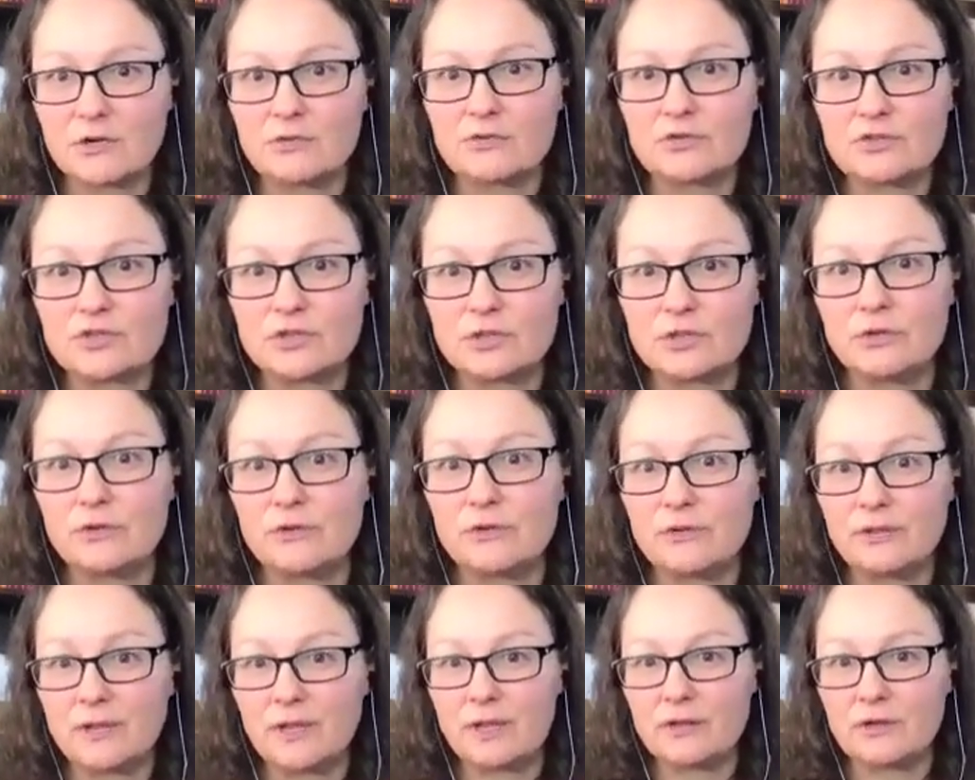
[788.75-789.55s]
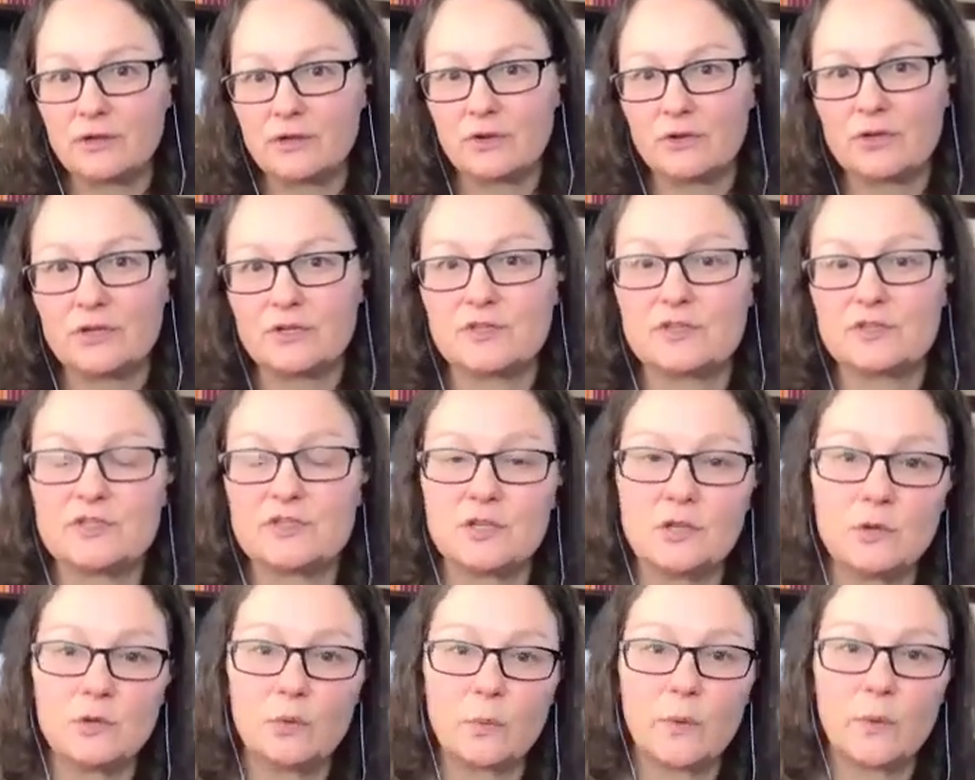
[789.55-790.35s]
your own truth and
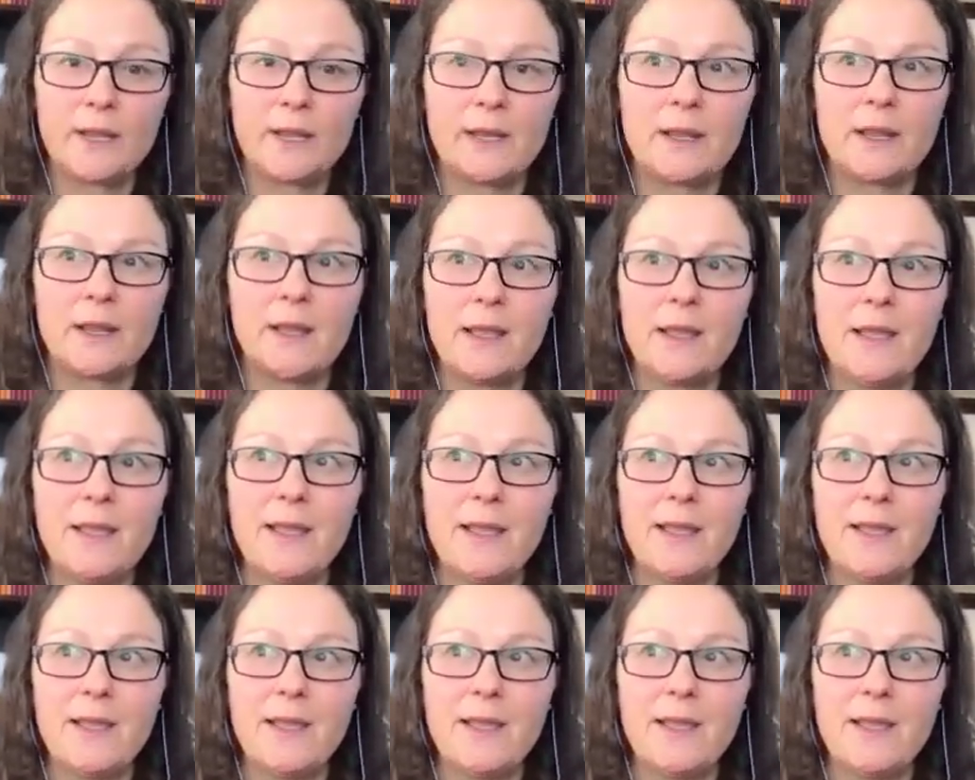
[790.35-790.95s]
notice too when